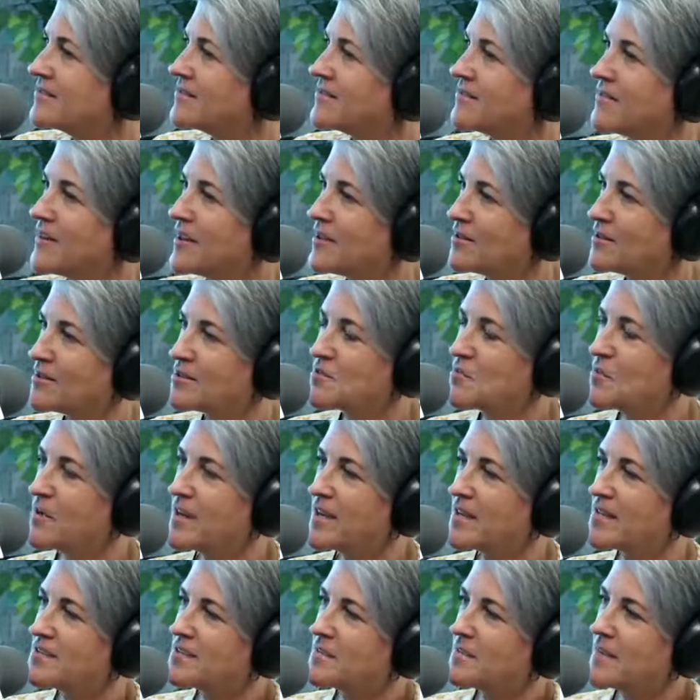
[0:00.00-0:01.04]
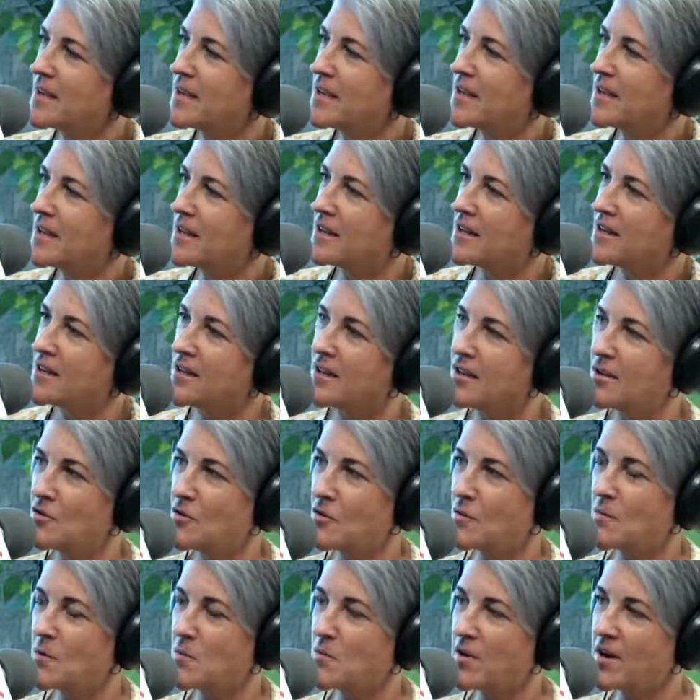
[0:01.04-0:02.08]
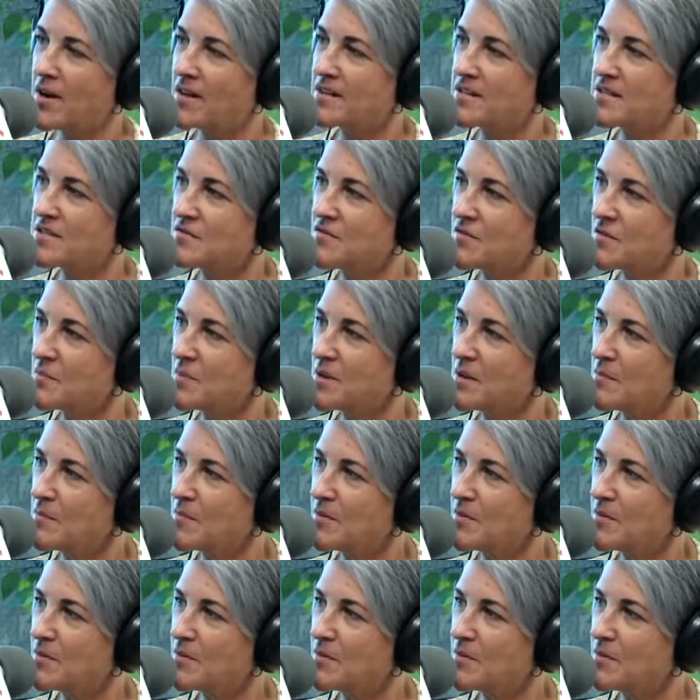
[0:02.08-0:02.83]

found its way to making it a normal practice for people.